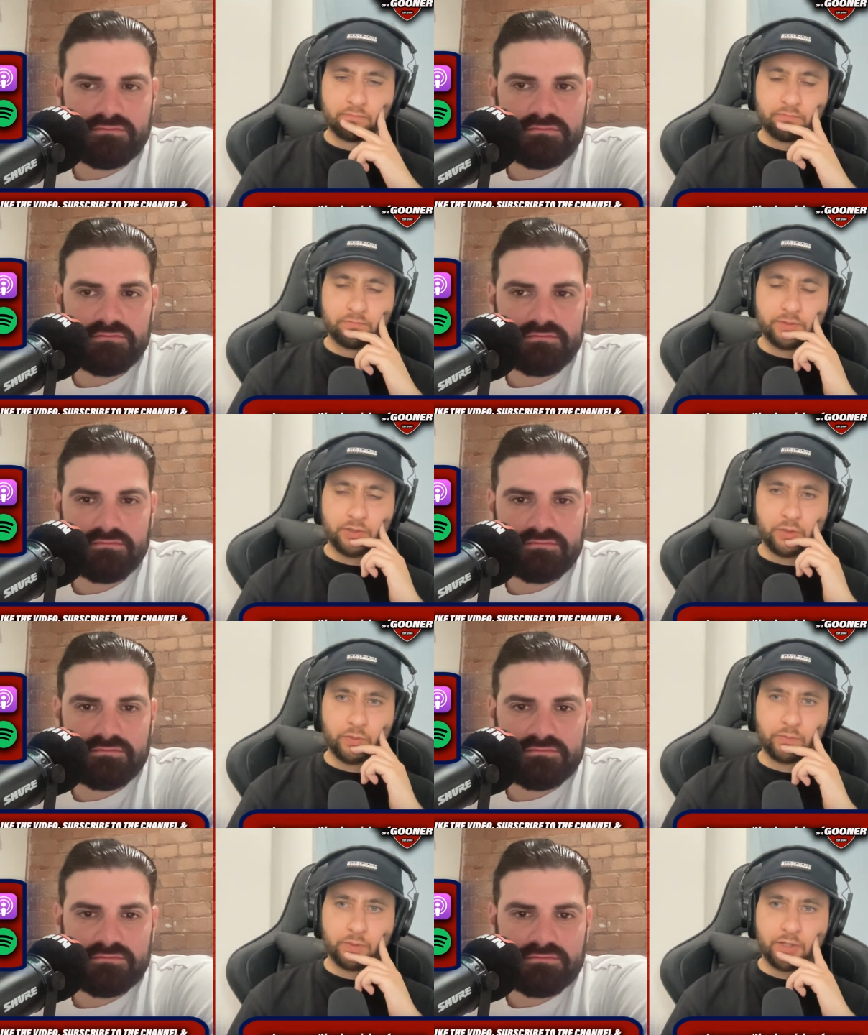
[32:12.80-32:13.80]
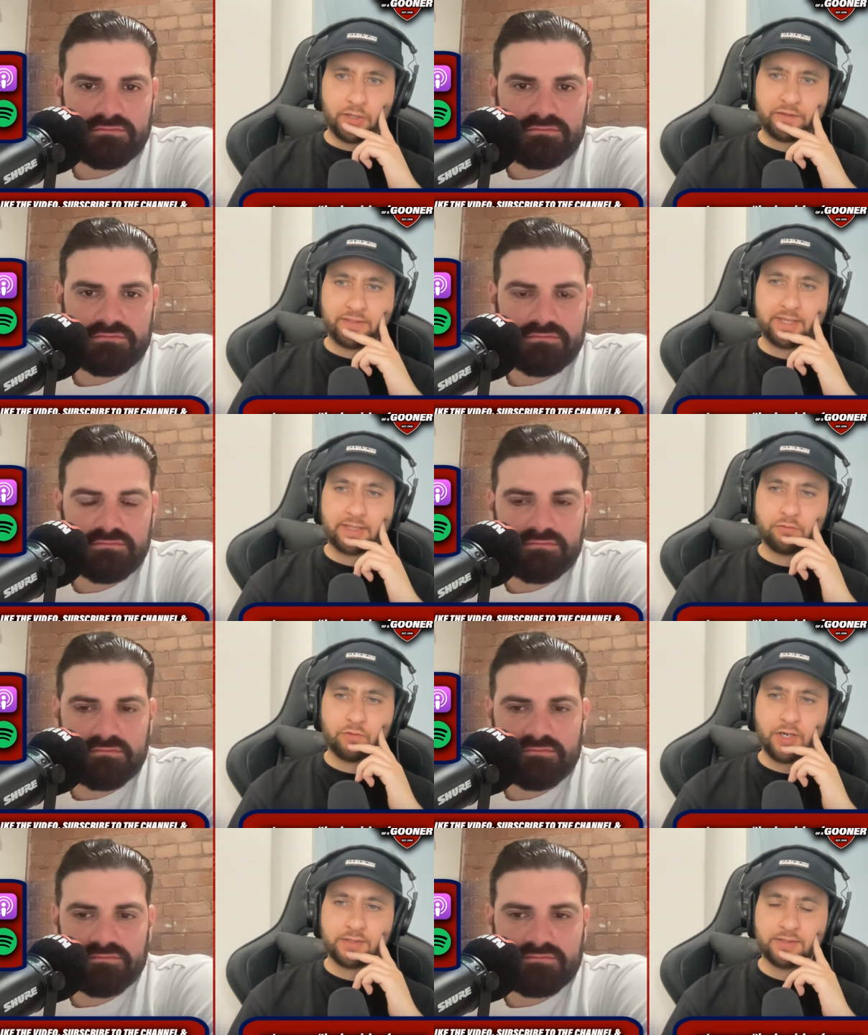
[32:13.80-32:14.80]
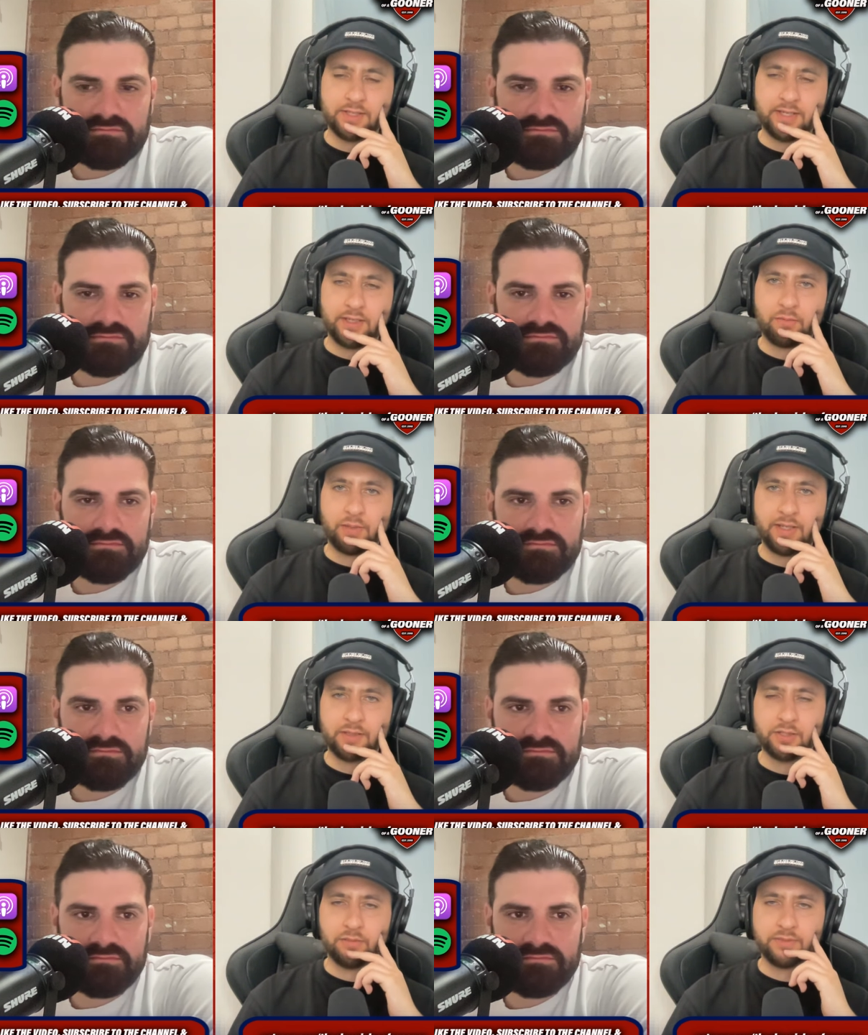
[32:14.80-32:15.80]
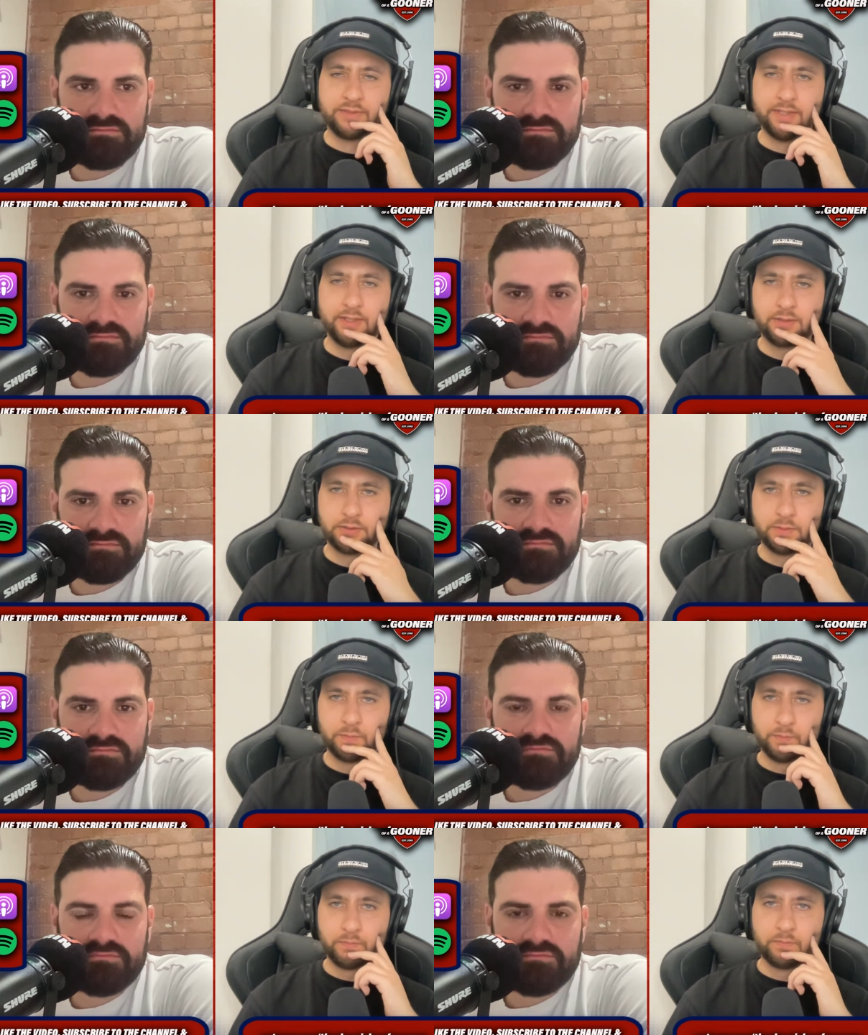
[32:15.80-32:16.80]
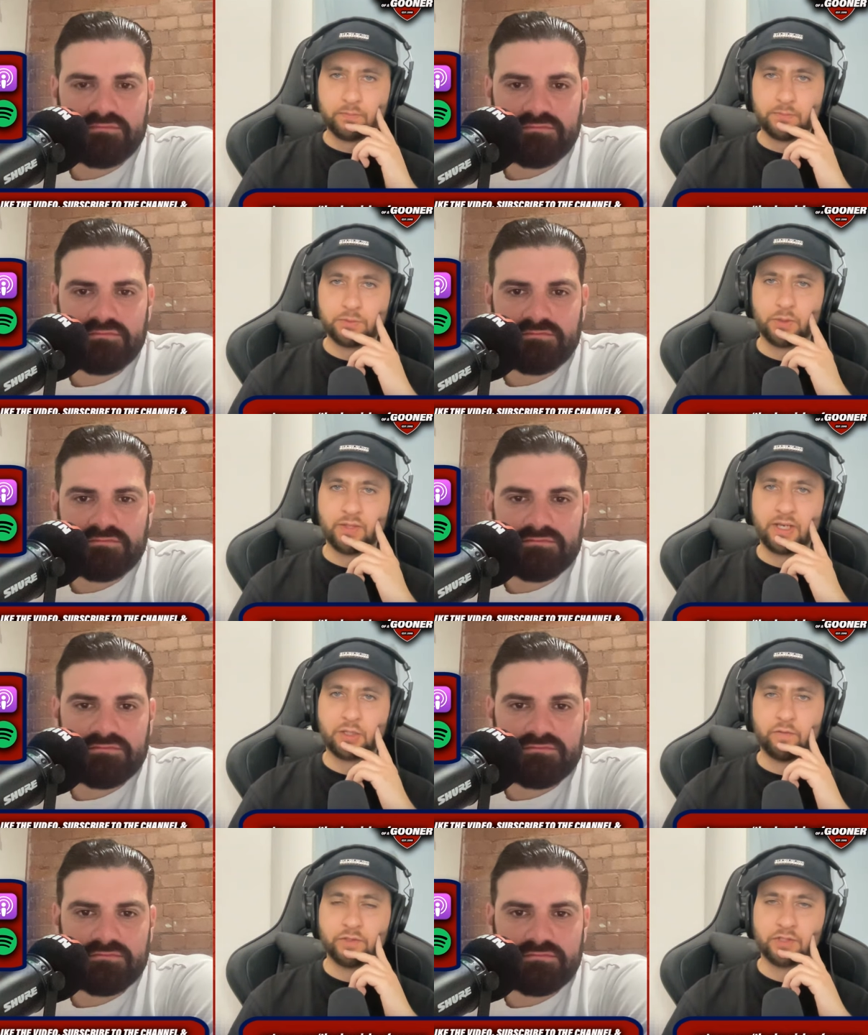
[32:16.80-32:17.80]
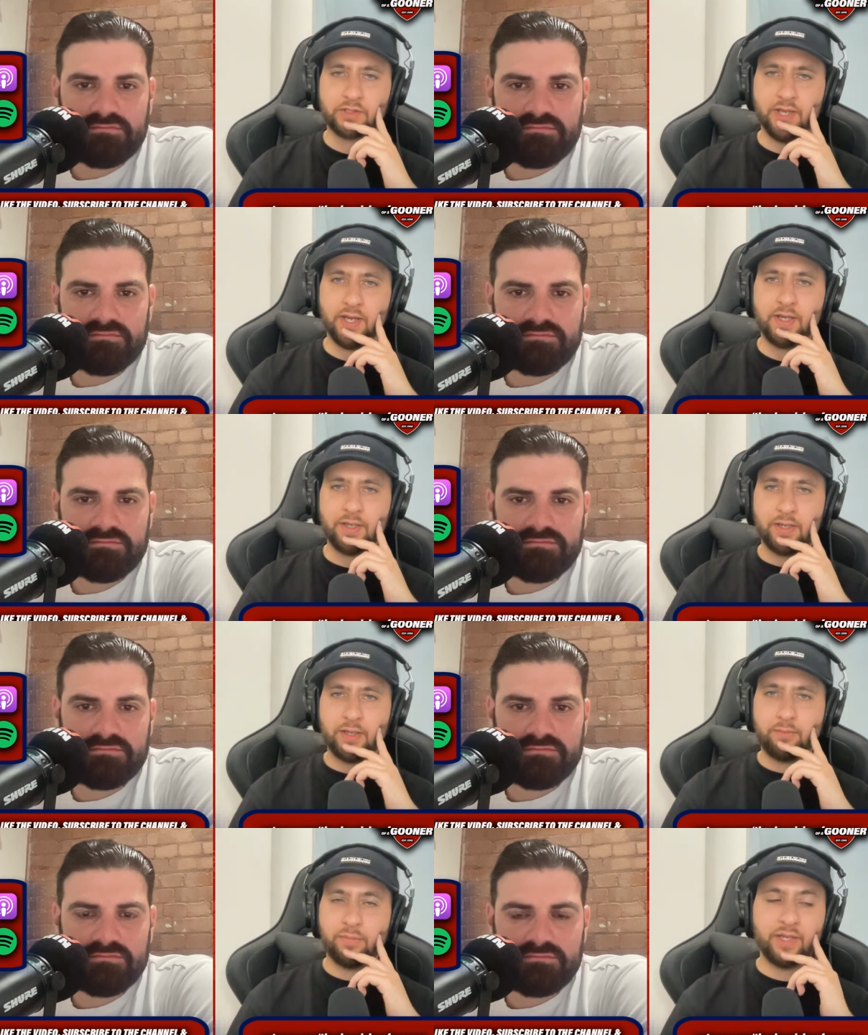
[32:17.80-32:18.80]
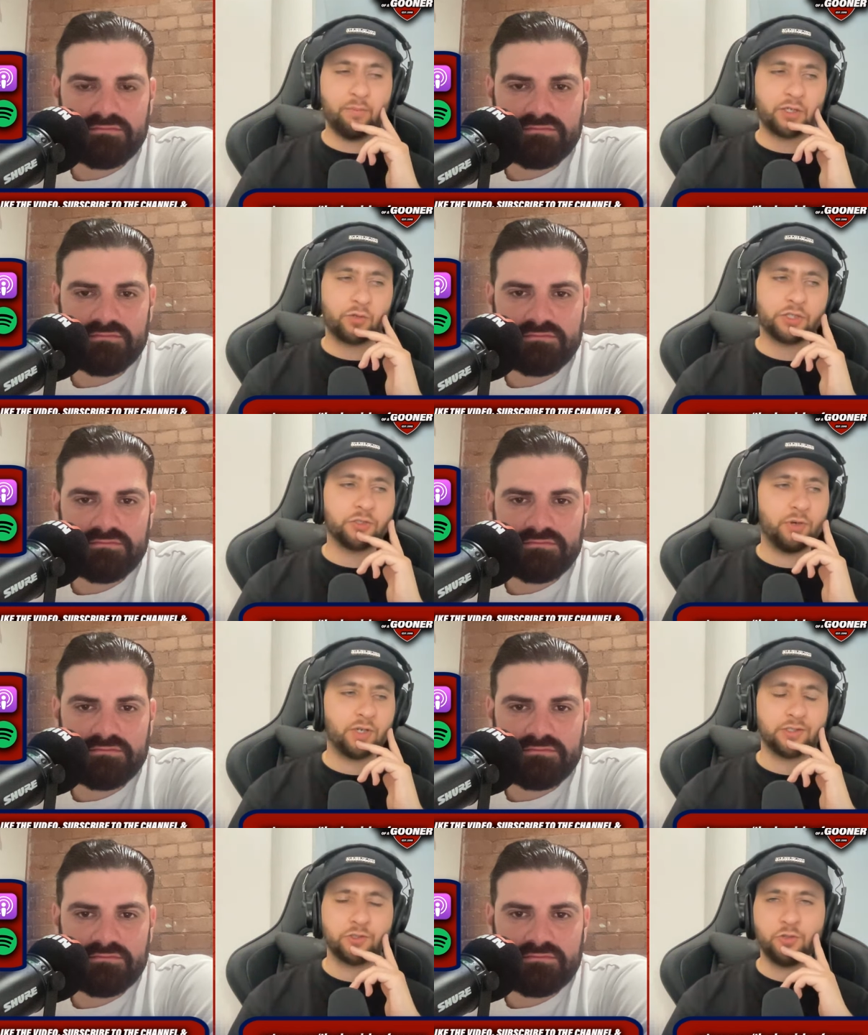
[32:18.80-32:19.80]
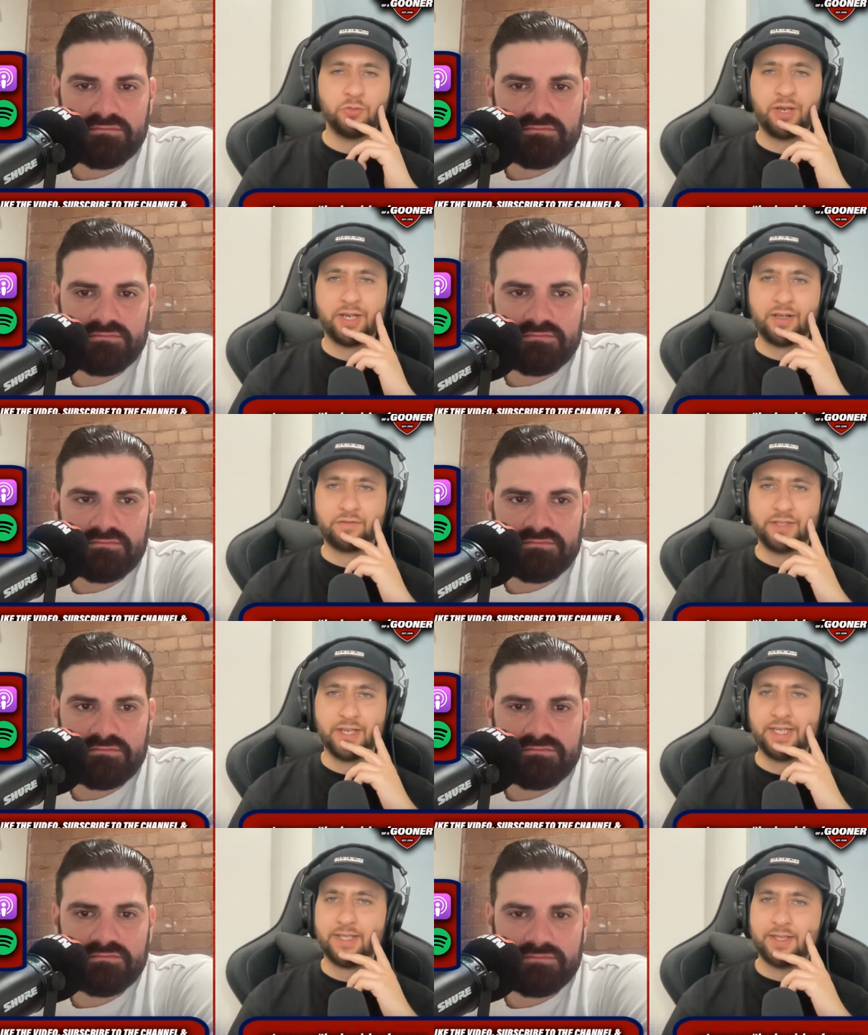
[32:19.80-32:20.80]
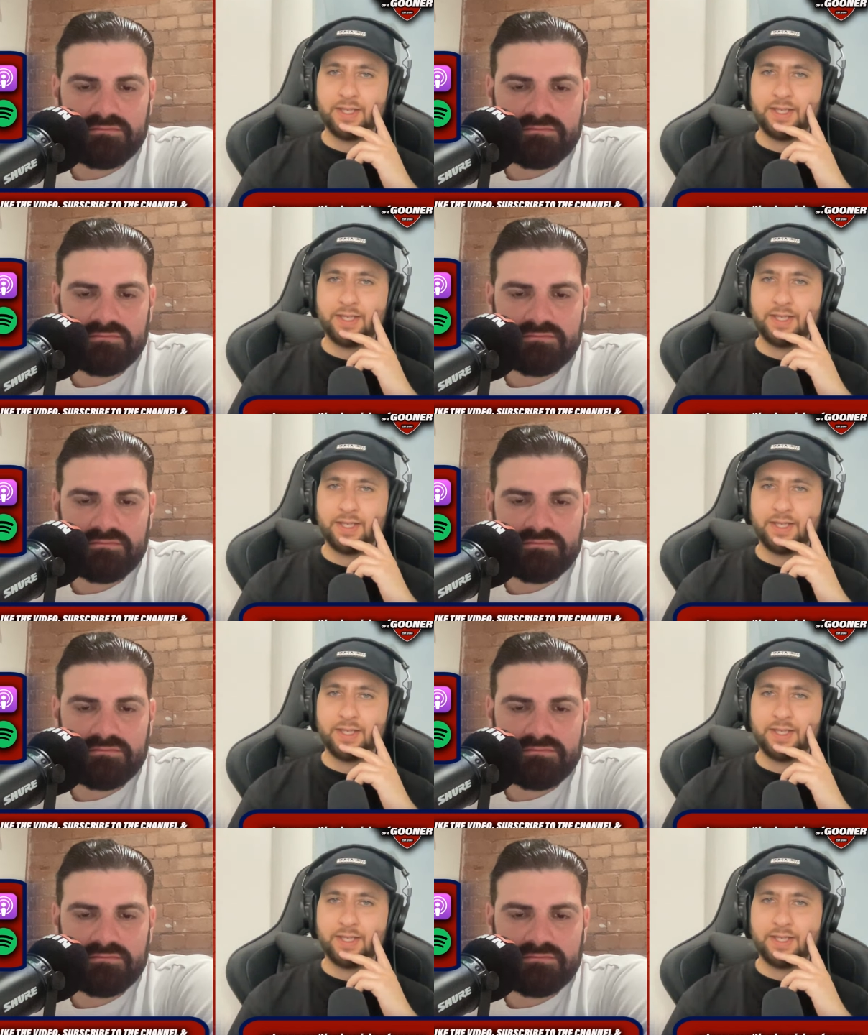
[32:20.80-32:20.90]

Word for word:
Speaker 1: you know, I think Declan Rice is going to end up playing as a number six. So that covers us there. But then my question mark is who do we play at left eight?